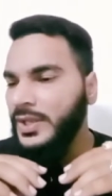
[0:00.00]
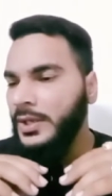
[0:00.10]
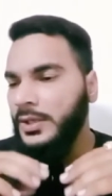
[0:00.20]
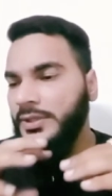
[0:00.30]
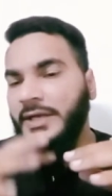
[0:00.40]

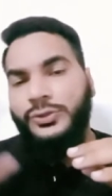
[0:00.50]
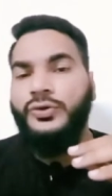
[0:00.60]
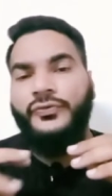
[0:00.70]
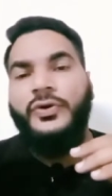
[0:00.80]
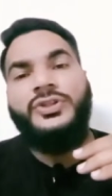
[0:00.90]
that's
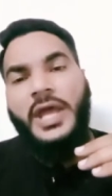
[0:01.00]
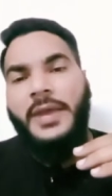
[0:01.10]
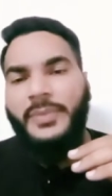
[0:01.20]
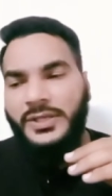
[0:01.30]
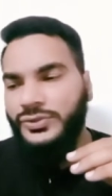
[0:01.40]
good for
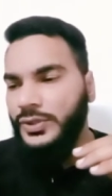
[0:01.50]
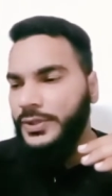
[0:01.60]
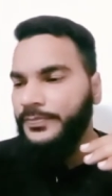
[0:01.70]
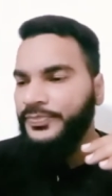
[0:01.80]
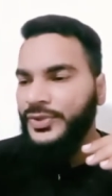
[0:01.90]
them
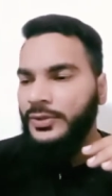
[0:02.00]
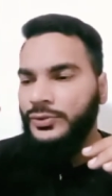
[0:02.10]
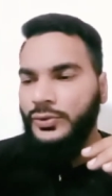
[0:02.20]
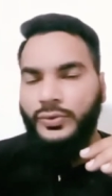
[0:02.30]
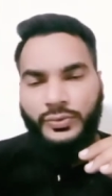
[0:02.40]
actually.
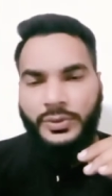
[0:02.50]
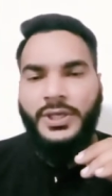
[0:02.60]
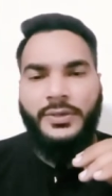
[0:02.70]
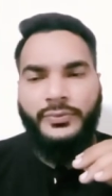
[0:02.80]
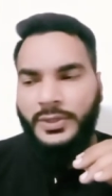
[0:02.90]
So
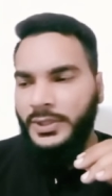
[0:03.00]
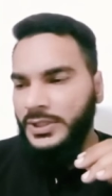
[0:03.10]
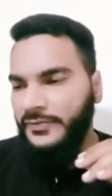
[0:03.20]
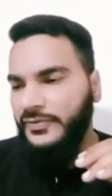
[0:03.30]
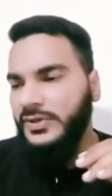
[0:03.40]
here
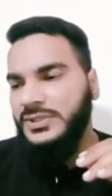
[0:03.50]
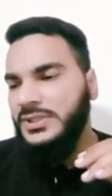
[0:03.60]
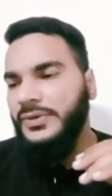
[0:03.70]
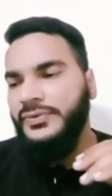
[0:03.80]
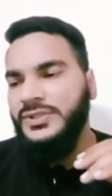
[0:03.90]
the first
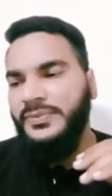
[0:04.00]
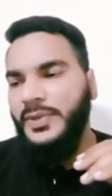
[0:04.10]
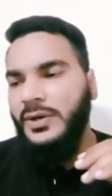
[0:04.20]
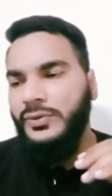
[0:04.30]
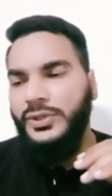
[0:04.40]
curve is
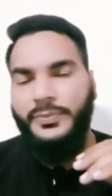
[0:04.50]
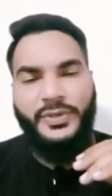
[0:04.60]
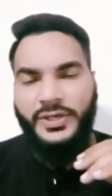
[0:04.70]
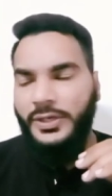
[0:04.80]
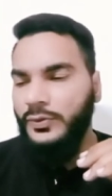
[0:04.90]
about
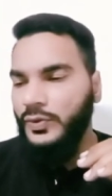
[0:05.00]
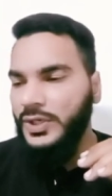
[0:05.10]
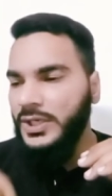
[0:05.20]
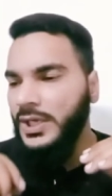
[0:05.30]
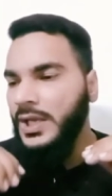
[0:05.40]
Britain
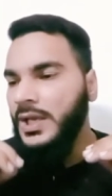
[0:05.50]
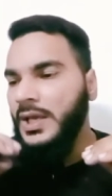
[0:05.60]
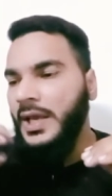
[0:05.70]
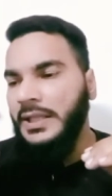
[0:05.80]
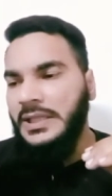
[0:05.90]
only,
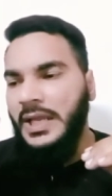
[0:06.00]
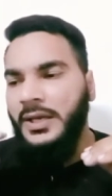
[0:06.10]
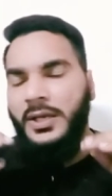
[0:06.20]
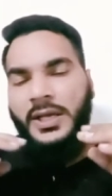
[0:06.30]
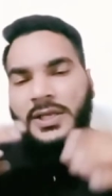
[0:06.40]
and
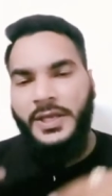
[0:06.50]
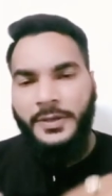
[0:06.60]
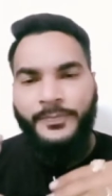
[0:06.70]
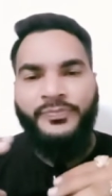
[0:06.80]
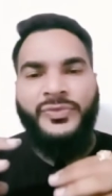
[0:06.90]
then
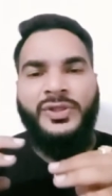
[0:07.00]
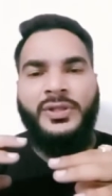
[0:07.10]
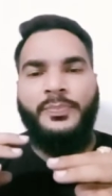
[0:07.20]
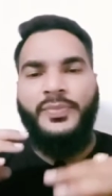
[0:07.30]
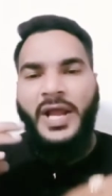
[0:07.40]
again the
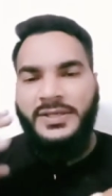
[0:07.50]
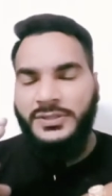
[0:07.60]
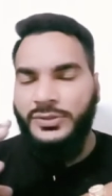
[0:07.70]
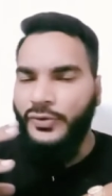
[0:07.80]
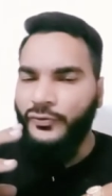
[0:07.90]

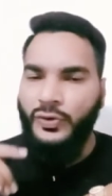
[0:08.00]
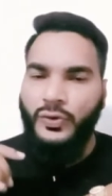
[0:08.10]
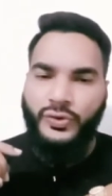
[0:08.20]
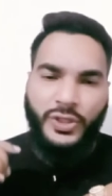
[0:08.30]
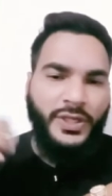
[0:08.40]
prices of
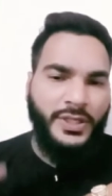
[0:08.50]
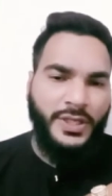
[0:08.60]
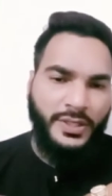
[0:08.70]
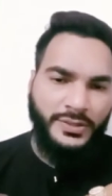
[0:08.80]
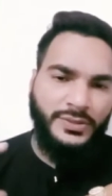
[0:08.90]
cloth
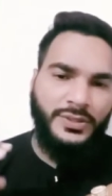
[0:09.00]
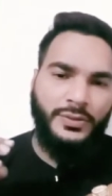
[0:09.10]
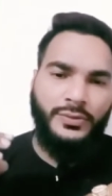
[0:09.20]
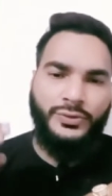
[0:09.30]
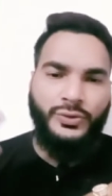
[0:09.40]
increased.
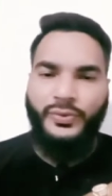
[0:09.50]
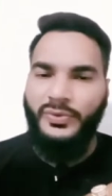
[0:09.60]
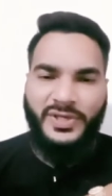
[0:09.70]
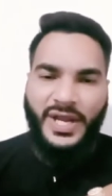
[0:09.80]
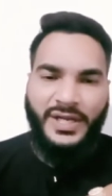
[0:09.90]
So we
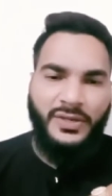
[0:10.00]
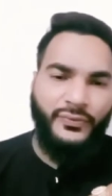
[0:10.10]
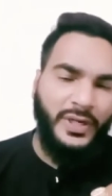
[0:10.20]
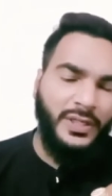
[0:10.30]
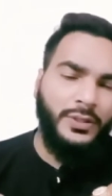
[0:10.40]
were getting
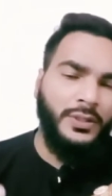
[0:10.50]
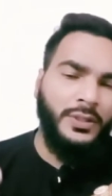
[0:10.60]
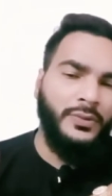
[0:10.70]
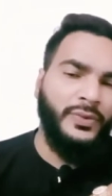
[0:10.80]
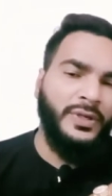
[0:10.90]

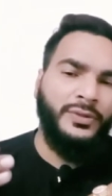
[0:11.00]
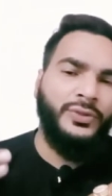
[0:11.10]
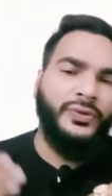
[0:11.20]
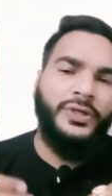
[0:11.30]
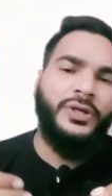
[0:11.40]
one
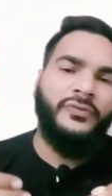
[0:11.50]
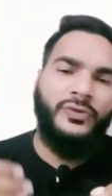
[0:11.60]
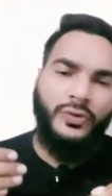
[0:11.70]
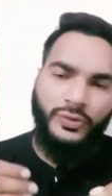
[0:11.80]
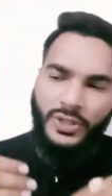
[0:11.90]
unit of
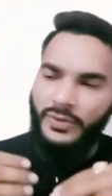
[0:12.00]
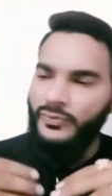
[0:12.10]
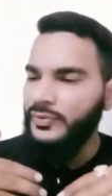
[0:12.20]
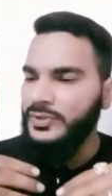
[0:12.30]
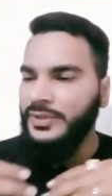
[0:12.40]
cloth, and we
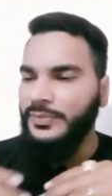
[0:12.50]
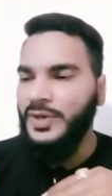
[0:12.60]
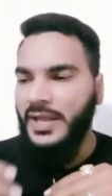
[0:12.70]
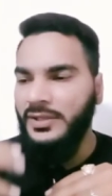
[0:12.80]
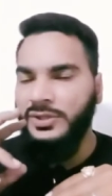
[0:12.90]
were
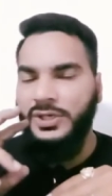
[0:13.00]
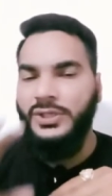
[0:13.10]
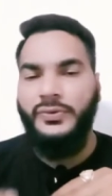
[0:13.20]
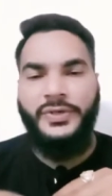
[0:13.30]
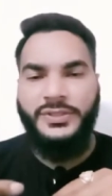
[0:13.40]
supplying 3
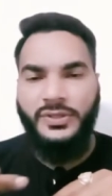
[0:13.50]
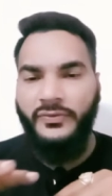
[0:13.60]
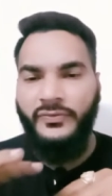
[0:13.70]
units of